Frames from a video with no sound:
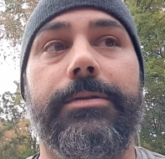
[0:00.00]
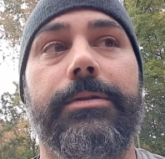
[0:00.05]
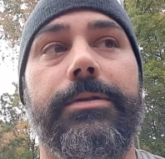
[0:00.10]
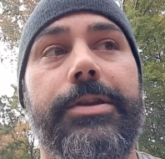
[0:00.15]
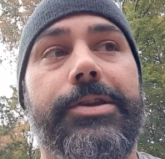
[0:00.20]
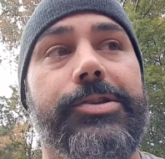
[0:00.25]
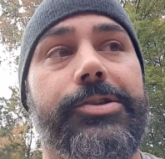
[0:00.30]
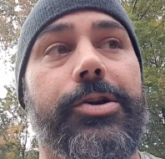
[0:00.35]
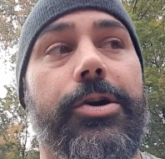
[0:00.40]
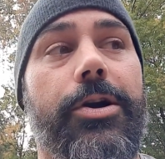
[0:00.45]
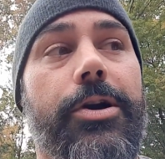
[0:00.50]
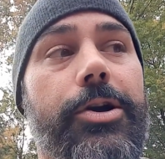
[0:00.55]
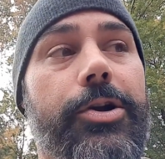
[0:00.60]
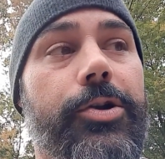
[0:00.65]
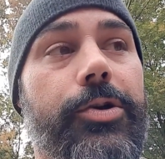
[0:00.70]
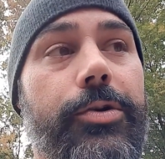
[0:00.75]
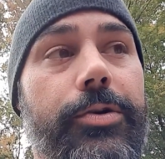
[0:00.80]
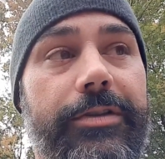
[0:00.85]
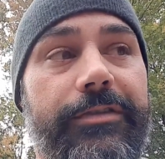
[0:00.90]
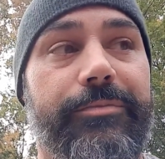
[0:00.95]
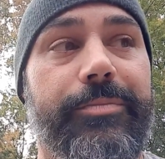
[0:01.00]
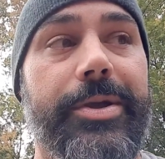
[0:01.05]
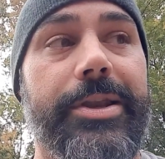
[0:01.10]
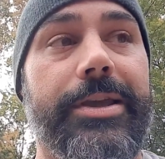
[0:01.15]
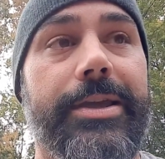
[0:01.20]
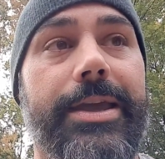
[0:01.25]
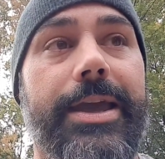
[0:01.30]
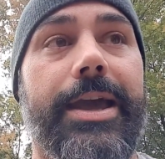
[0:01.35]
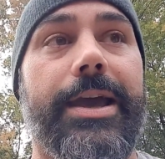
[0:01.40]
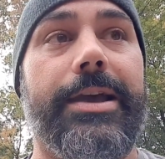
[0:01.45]
This car could have been a
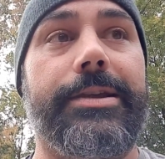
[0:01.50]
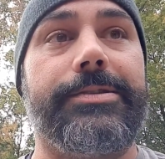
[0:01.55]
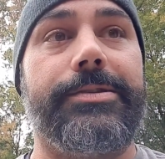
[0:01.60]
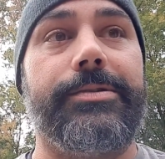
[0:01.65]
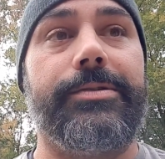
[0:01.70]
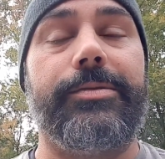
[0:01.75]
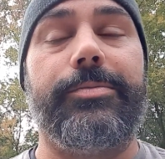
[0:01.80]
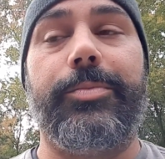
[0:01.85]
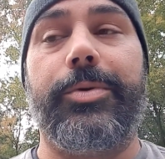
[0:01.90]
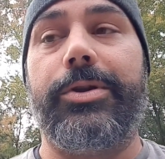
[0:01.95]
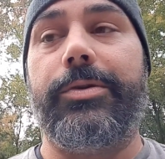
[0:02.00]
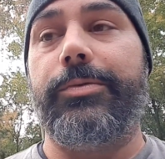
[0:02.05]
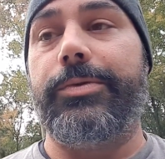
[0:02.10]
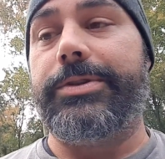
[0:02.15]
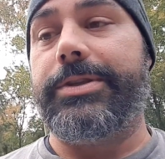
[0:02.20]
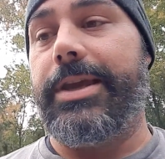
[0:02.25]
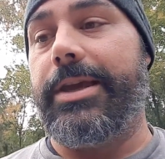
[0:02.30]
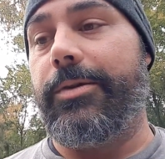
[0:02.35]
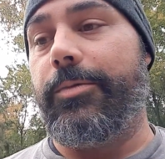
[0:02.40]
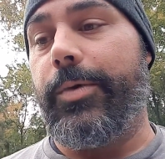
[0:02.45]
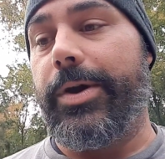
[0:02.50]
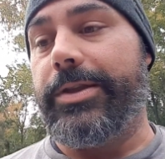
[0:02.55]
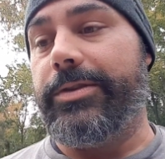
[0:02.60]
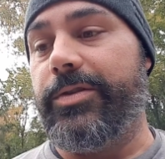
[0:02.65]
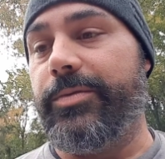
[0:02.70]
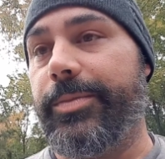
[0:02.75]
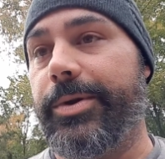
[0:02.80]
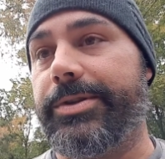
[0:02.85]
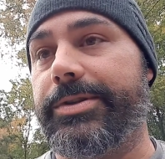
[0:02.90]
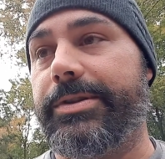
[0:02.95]
gasser, but it would take way too
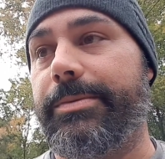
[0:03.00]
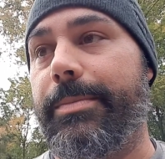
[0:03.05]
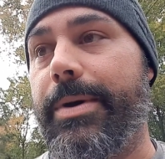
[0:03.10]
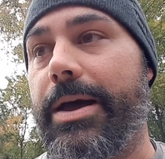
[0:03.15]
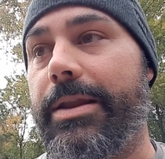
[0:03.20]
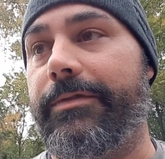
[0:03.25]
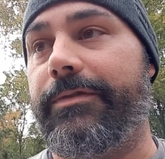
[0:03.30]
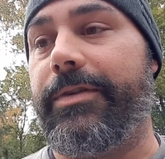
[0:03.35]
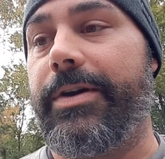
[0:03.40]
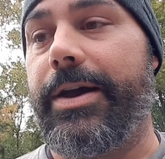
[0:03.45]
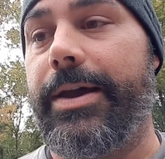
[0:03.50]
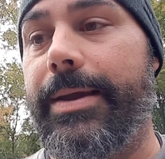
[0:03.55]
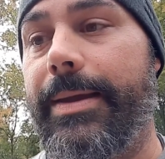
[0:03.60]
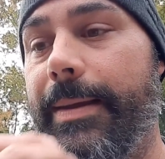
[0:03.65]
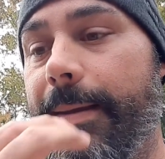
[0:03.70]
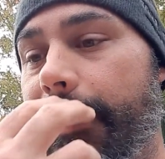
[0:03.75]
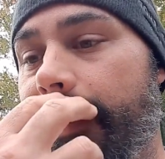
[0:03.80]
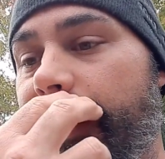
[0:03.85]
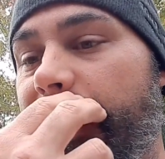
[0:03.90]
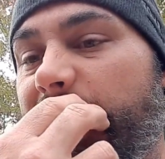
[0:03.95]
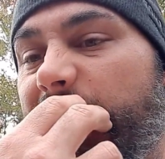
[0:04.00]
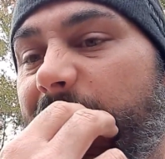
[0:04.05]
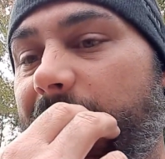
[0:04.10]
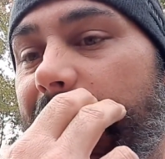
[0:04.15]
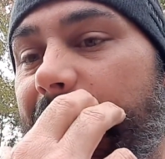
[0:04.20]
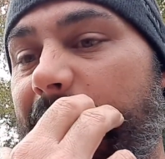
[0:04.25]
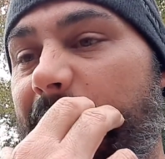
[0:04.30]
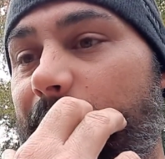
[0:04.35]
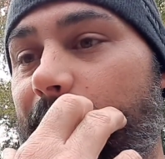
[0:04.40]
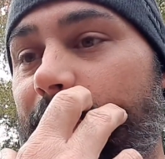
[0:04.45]
much to modify,
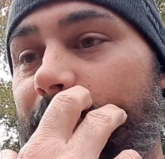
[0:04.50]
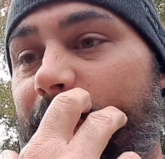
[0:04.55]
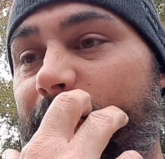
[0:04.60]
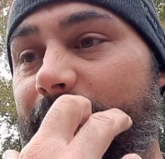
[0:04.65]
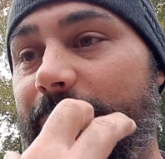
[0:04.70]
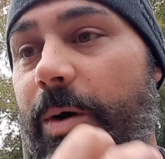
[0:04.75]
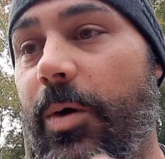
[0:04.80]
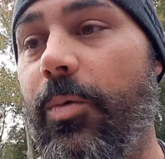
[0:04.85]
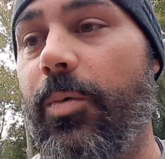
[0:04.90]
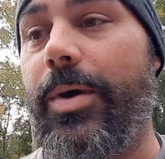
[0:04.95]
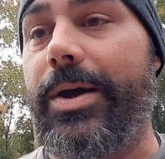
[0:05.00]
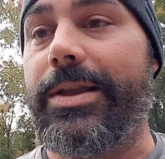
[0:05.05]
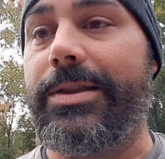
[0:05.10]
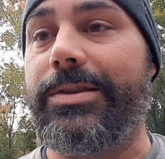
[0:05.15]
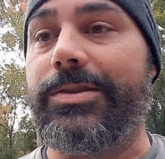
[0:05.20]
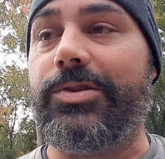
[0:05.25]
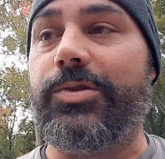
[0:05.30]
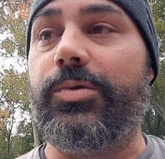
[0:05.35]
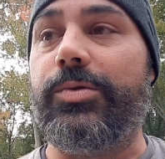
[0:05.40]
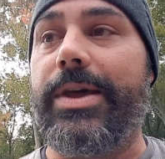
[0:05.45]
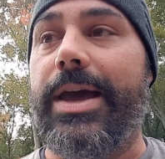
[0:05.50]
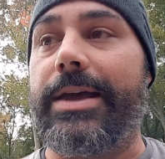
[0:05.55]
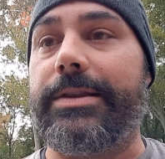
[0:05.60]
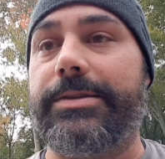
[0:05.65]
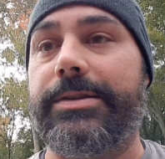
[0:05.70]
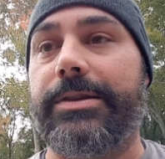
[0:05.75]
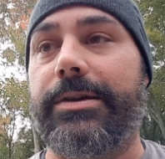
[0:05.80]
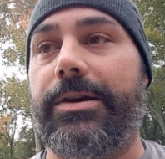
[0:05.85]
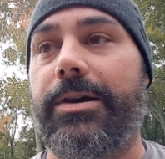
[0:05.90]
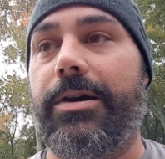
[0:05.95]
and I really don't want to do that
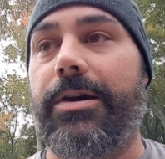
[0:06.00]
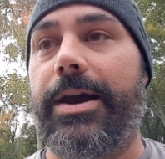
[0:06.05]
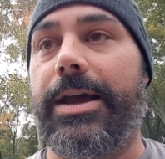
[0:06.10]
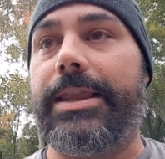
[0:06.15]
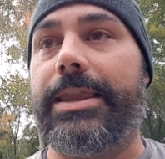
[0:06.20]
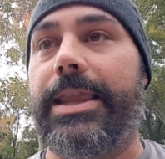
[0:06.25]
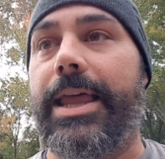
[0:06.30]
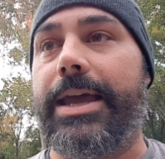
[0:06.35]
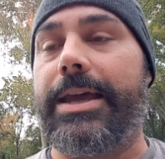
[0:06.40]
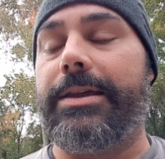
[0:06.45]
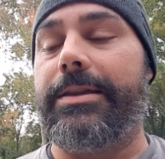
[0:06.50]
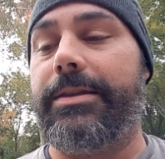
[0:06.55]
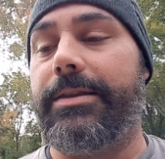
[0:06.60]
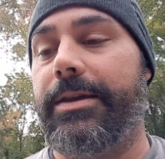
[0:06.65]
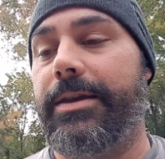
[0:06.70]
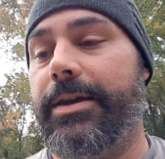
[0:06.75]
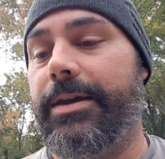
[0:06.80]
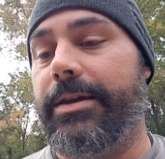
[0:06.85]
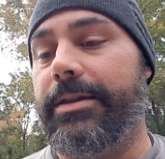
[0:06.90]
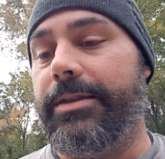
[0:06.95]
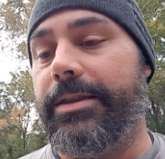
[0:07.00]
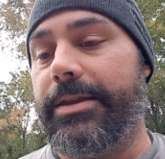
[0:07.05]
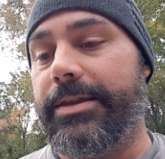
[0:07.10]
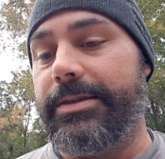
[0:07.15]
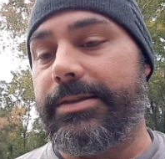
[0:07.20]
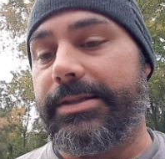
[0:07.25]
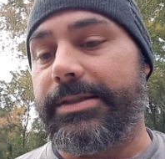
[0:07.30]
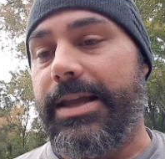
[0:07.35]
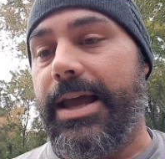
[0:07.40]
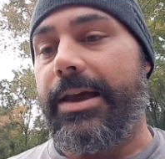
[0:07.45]
to the car. I like the
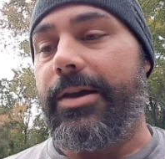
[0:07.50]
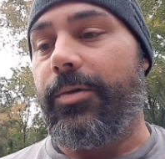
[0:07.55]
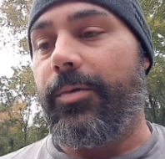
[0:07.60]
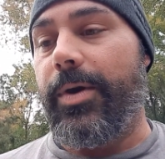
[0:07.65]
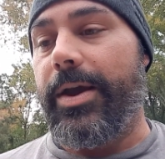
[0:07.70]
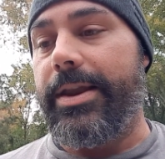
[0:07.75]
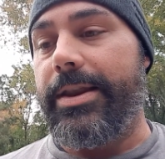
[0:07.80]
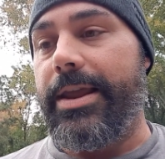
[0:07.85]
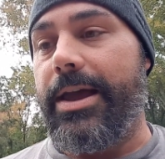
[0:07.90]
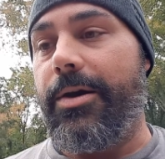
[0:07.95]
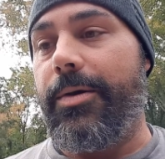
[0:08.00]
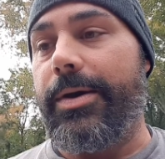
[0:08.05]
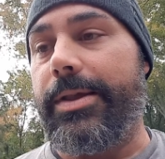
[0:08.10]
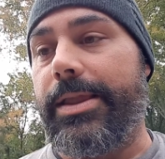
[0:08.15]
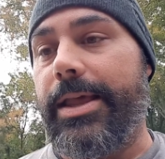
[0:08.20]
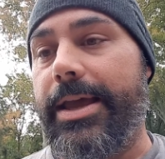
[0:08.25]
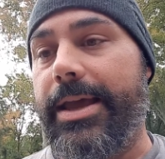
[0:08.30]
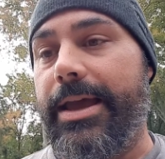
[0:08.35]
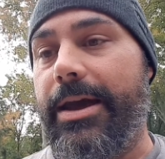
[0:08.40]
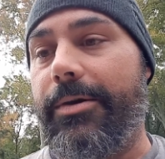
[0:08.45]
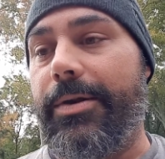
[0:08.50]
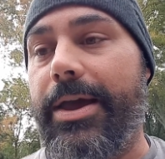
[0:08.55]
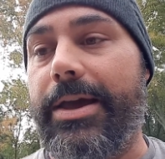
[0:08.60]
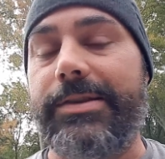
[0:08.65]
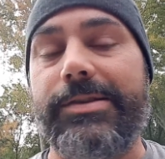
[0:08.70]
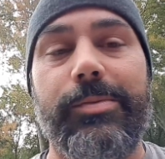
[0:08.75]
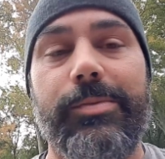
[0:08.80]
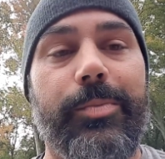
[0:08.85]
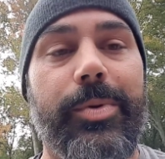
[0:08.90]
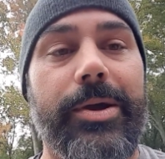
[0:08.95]
style right now. I like how it
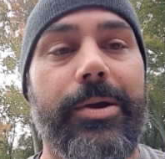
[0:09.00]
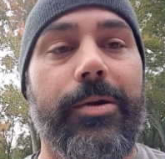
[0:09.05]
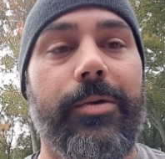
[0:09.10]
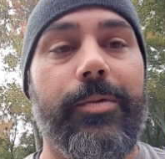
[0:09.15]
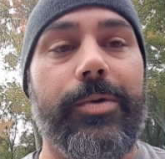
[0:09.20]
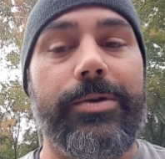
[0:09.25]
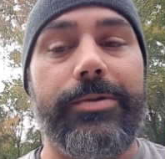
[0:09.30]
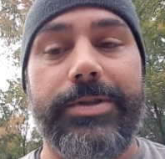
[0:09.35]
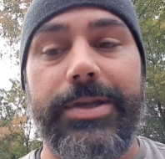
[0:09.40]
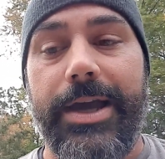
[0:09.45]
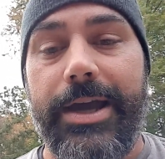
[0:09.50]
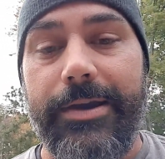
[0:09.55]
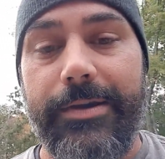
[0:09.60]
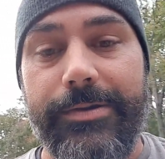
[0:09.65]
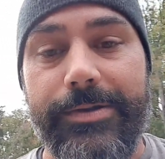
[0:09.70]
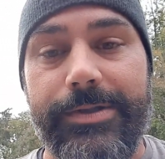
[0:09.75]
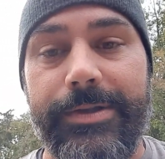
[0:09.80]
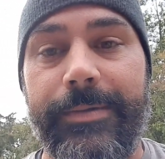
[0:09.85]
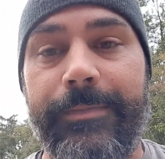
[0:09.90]
has a bigger rear tires.